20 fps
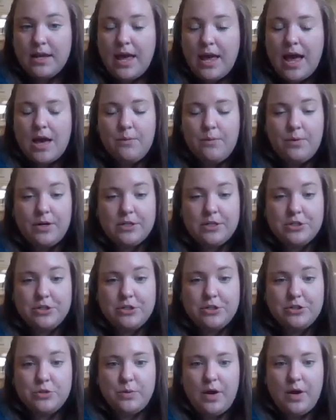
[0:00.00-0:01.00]
I want you
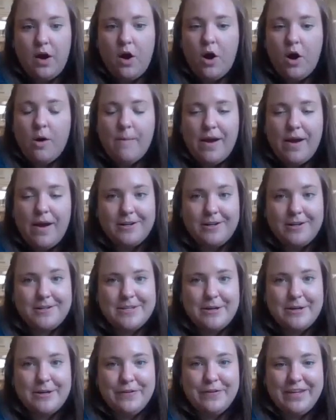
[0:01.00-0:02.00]
to do it all by
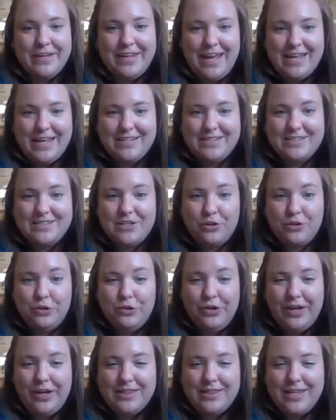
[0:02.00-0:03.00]
yourself again. So
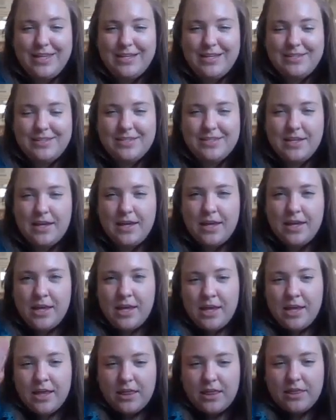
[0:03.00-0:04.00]
look at this.
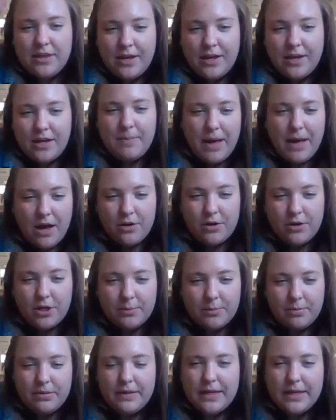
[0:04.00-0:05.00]
Think about
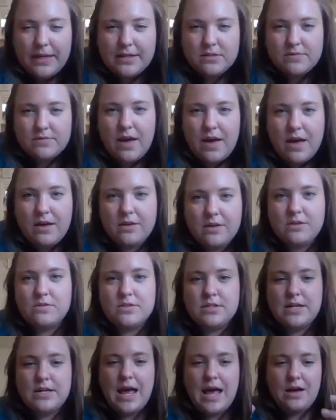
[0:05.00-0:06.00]
your place
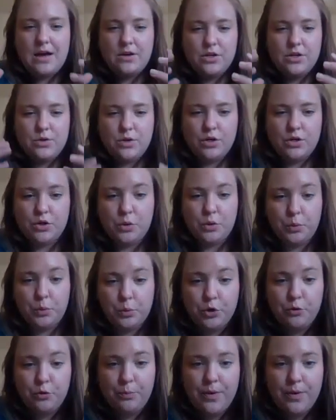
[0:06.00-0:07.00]
values and how you can
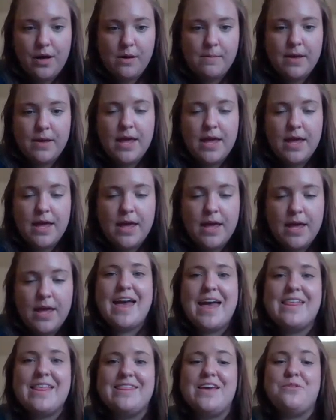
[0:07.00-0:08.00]
group them,
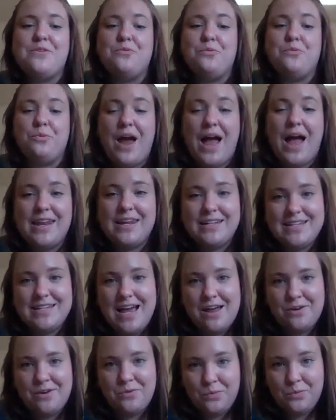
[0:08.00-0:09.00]
and then write it
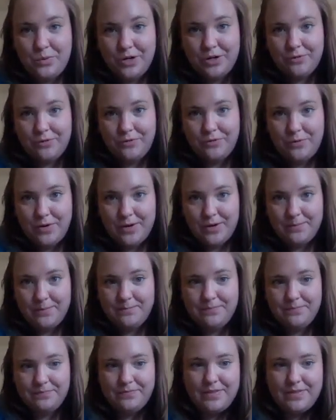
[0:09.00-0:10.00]
down in word form
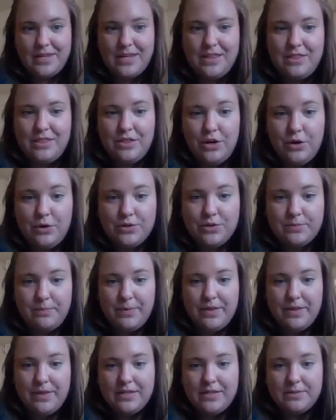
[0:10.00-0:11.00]
in
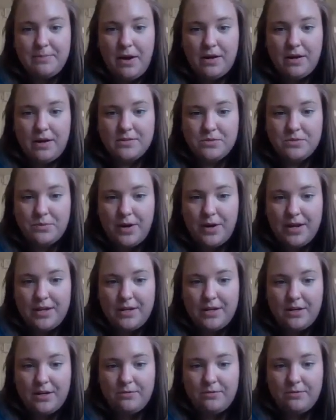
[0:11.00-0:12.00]
these boxes right
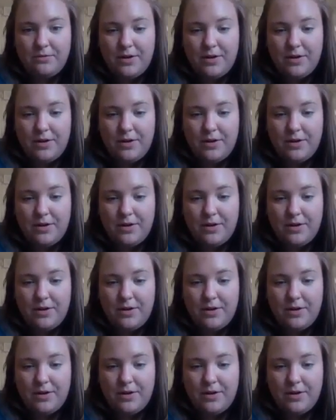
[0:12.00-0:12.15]
here,